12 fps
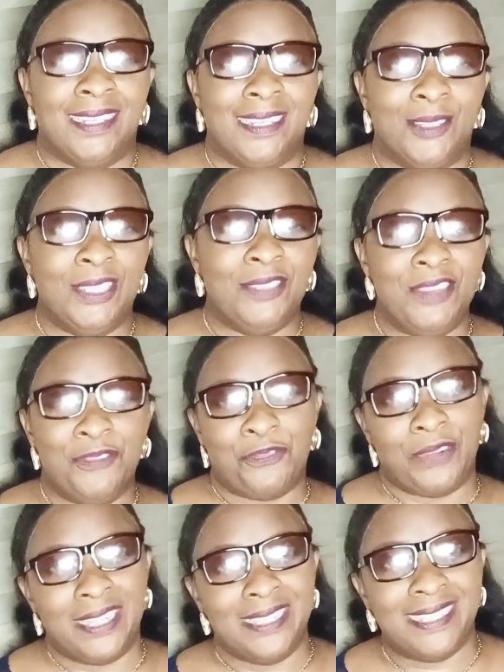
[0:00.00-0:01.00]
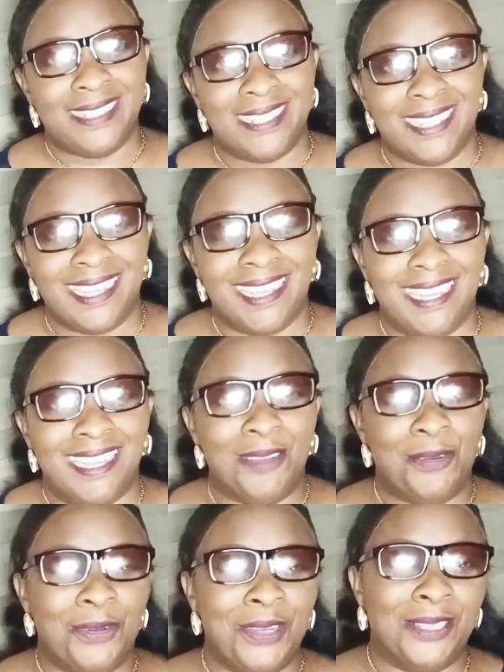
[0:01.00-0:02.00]
Good evening, friends.
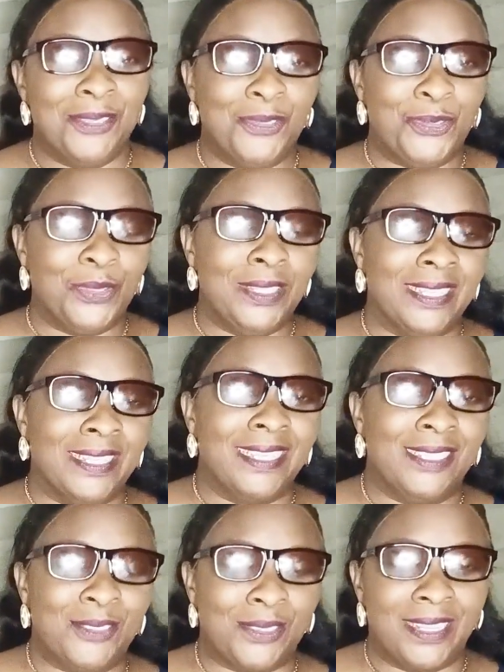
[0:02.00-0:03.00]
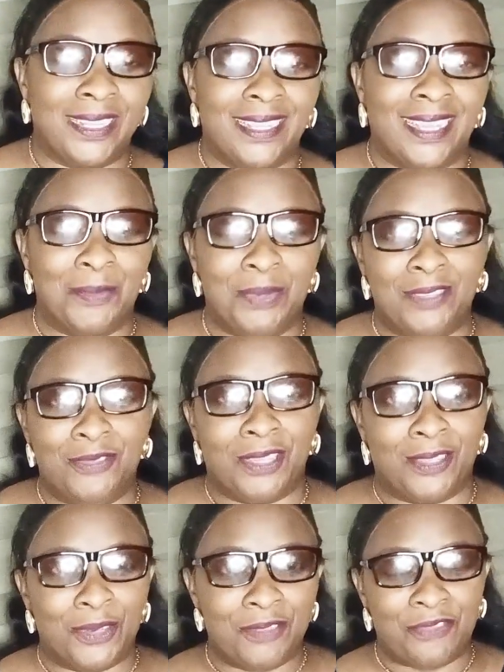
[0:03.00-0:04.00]
How are you doing again today? I believe you
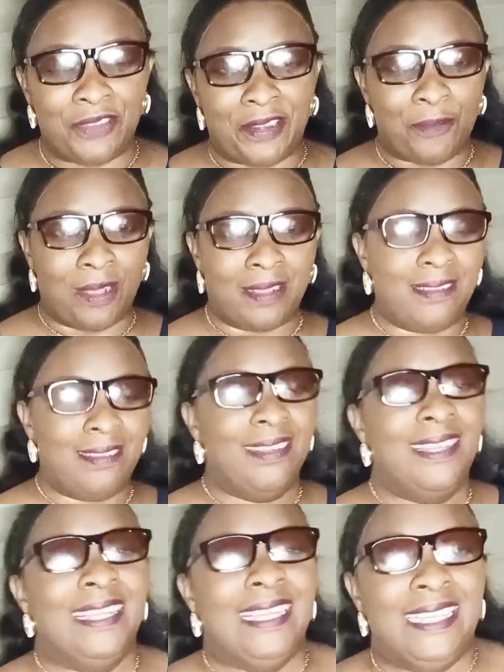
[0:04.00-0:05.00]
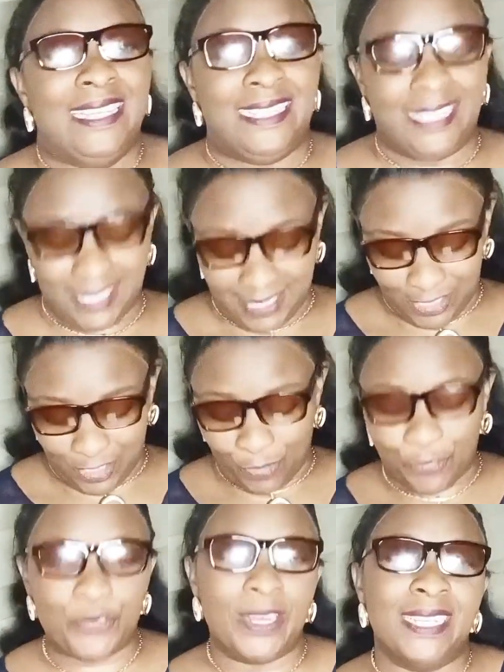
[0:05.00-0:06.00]
are doing very well. This is your
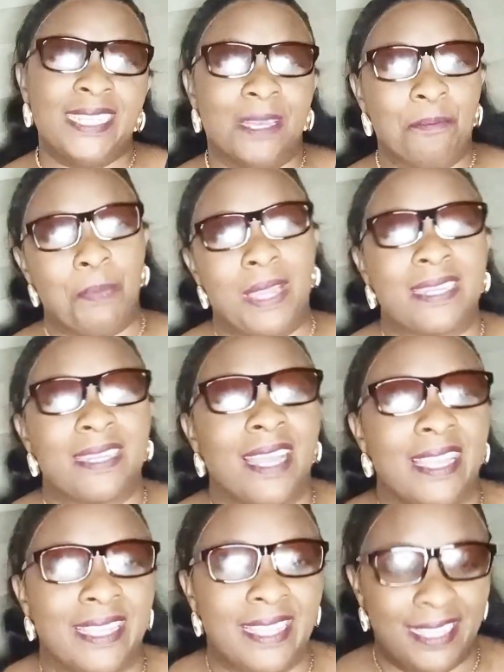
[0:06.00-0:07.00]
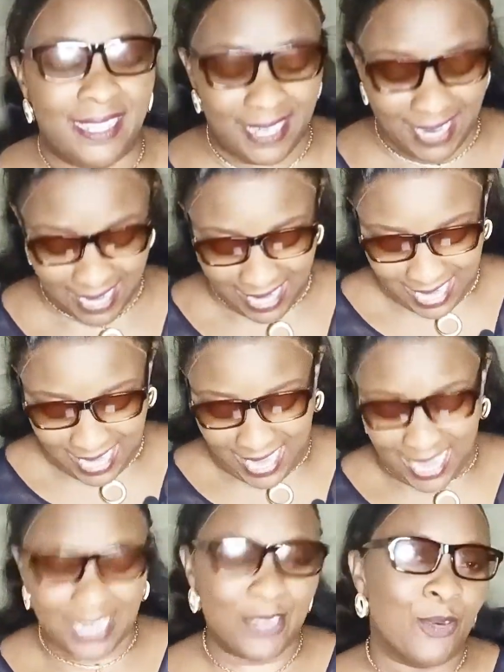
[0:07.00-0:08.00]
friend and partner again,
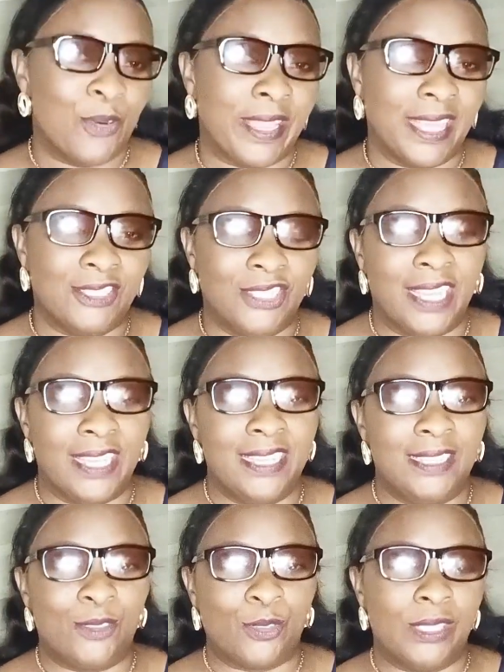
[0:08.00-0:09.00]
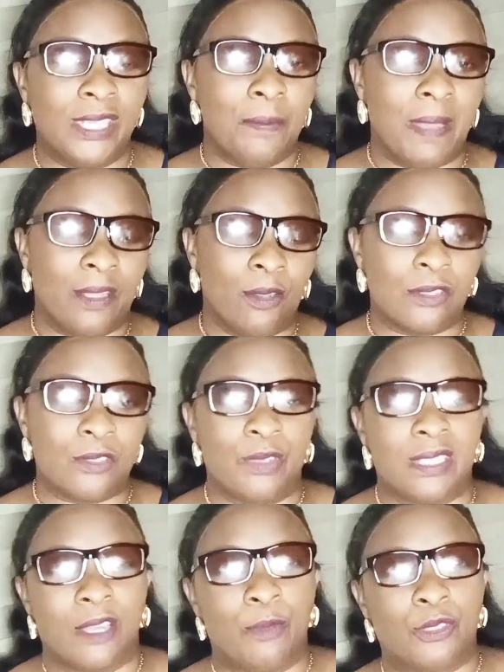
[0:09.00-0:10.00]
Aderonke Ajayi. Today, by God's
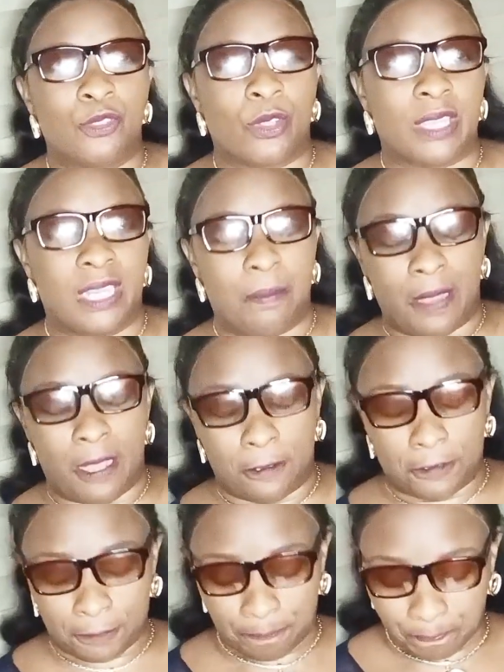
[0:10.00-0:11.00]
grace, I'll be talking about